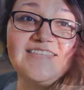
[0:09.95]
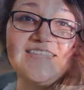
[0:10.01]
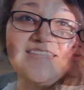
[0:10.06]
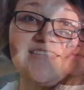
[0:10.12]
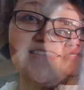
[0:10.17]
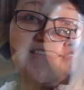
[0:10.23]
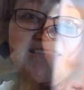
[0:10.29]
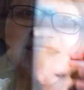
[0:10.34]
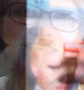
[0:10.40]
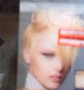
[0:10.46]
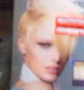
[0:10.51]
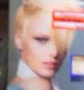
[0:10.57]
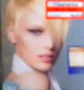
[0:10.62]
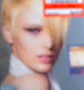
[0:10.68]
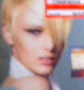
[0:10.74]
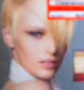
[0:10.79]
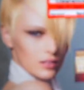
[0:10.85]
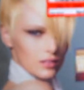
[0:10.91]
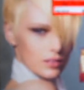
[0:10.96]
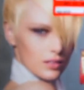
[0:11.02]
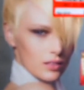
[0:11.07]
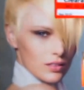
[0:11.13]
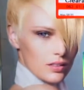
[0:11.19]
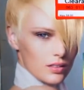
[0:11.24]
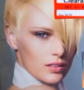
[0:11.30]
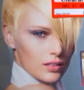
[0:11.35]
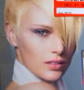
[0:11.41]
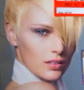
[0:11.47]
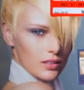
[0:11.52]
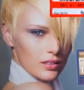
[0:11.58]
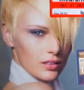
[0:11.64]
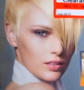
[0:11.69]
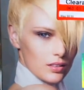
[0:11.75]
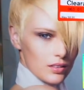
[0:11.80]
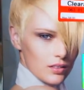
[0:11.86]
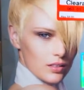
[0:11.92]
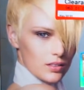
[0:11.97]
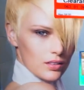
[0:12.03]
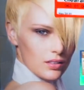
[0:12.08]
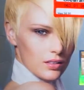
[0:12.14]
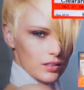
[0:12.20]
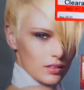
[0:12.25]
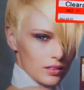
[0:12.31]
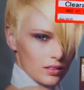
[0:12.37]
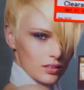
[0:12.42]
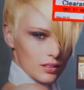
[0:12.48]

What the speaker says: using this kit by Feria.